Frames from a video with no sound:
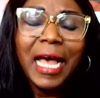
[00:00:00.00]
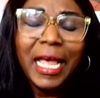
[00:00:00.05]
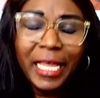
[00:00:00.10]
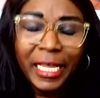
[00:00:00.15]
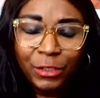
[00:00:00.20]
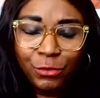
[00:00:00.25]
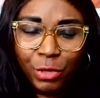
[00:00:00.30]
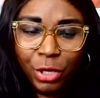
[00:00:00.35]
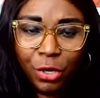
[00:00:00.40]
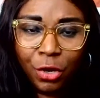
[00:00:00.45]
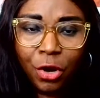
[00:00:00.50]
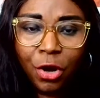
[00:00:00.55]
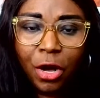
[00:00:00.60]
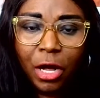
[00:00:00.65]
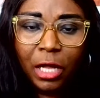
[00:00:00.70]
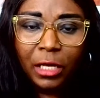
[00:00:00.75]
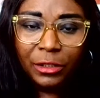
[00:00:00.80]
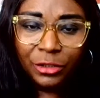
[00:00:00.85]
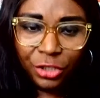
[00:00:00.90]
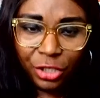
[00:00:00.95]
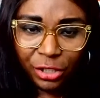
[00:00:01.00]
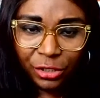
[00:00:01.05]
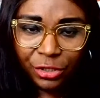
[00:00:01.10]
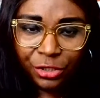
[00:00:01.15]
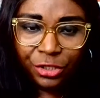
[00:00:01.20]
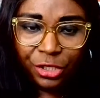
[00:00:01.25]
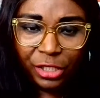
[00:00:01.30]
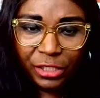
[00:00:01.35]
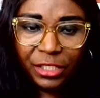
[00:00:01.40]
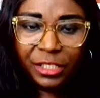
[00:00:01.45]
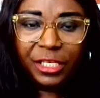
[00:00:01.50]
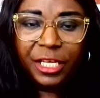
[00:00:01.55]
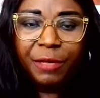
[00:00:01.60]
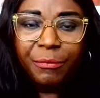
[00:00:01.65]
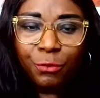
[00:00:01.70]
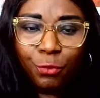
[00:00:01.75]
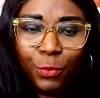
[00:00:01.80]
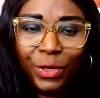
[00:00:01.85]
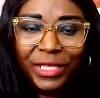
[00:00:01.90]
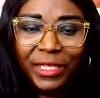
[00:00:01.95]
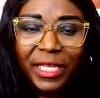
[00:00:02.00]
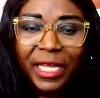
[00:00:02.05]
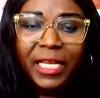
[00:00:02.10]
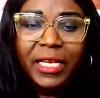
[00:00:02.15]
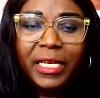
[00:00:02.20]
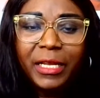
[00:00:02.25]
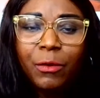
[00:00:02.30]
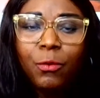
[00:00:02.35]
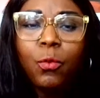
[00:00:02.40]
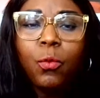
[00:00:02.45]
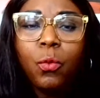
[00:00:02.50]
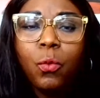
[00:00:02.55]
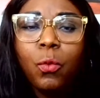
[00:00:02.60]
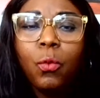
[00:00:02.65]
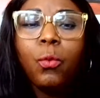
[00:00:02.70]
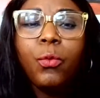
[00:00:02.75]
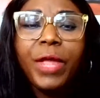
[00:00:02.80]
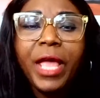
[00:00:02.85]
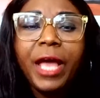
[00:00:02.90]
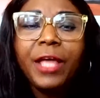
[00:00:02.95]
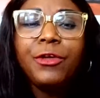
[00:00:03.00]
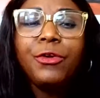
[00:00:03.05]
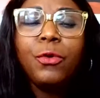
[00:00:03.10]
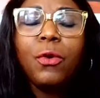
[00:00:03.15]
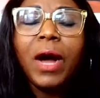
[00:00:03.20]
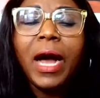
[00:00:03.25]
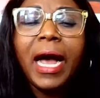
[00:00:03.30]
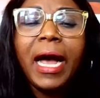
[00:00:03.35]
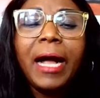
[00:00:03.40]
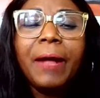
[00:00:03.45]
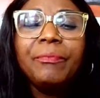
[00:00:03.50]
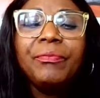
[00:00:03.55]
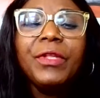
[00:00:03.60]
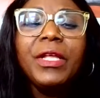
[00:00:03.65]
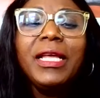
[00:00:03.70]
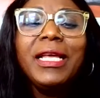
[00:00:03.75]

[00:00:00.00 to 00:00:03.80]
it will call just your team within where you are.